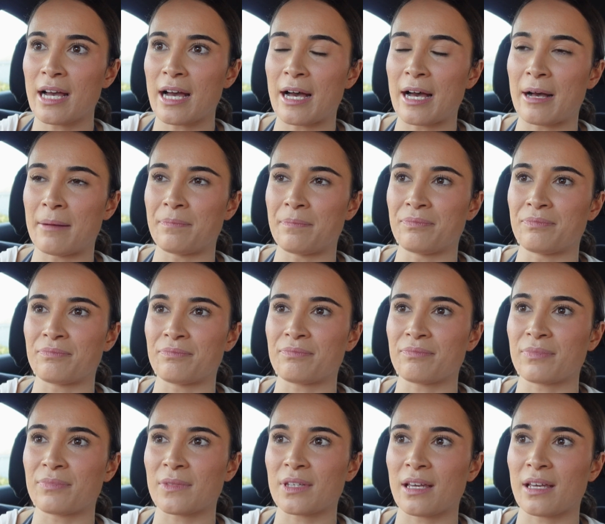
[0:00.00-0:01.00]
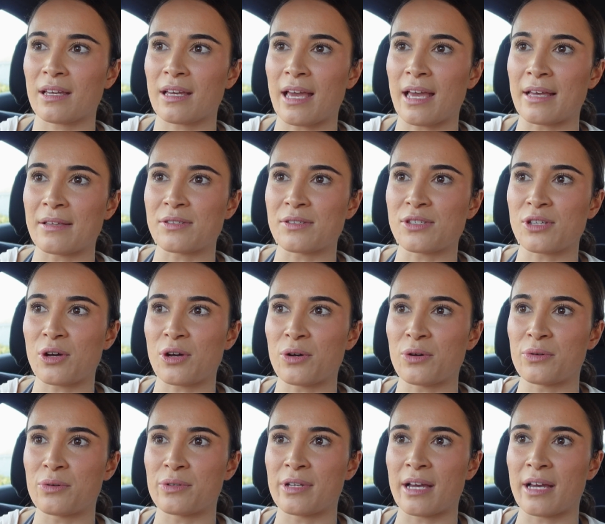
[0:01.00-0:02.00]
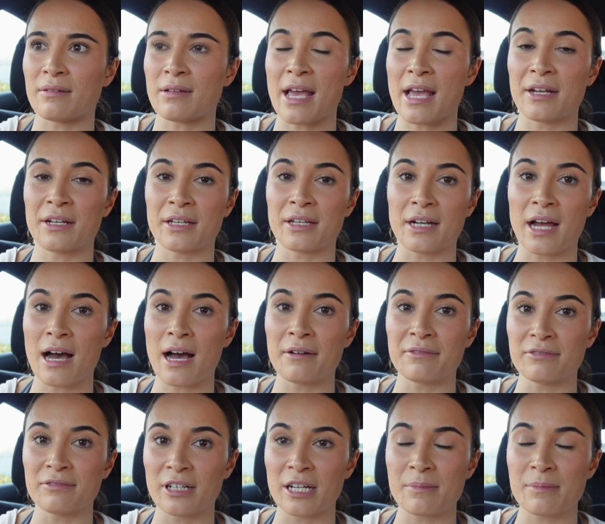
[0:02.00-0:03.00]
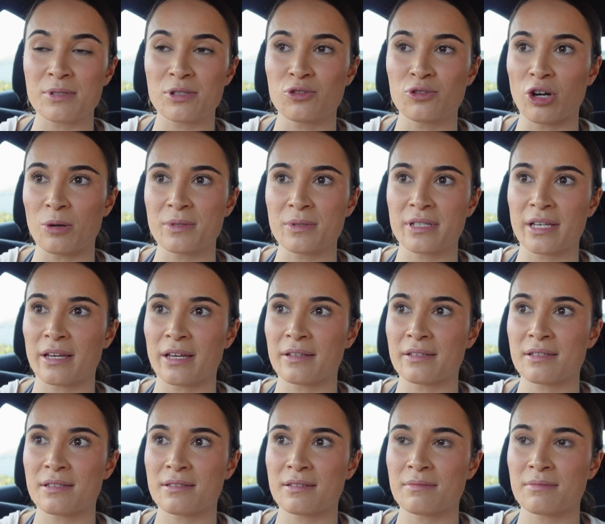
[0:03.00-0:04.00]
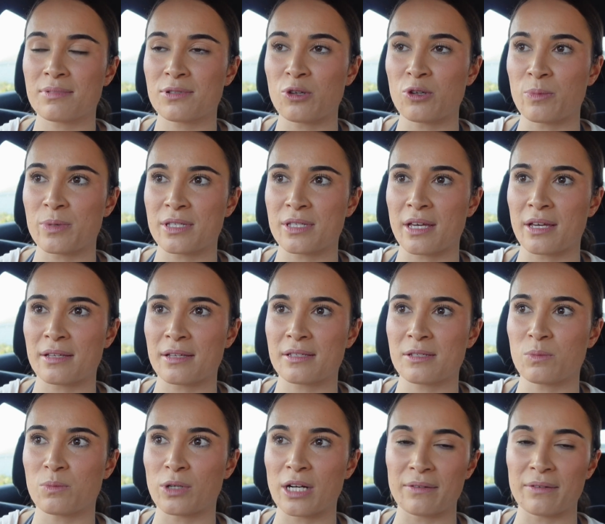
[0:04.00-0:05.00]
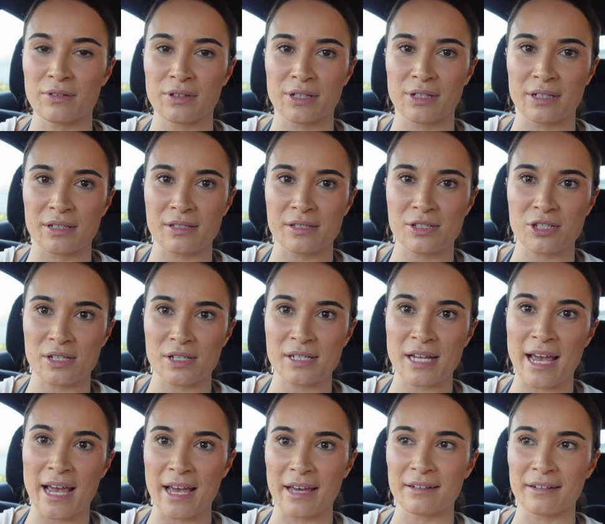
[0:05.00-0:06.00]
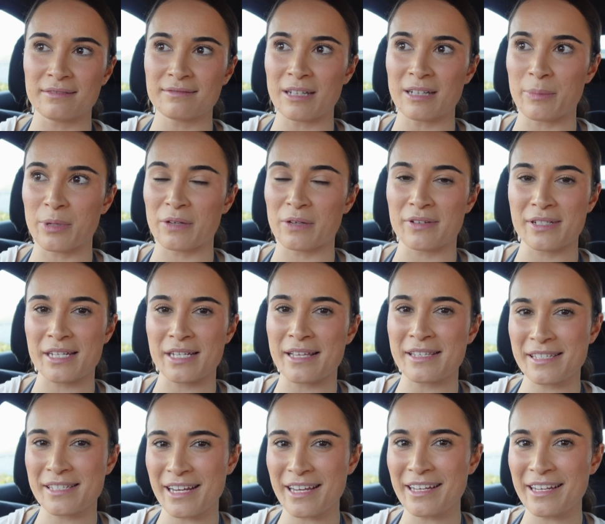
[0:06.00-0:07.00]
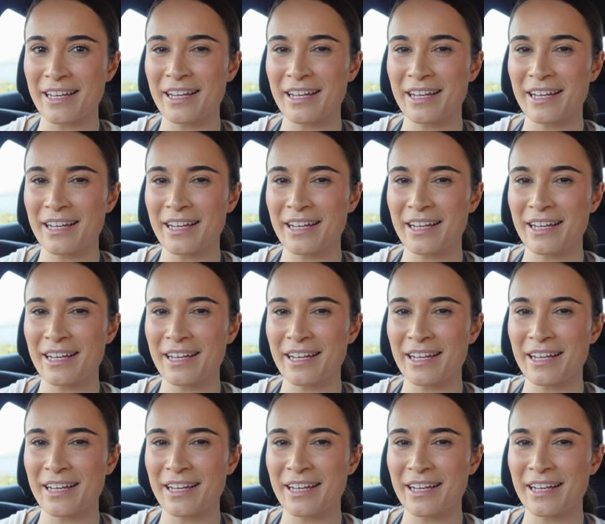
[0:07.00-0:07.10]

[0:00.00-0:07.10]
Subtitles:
And so yeah, adding in half reps, drop sets, supersets, whatever it is, just to add a bit of intensity.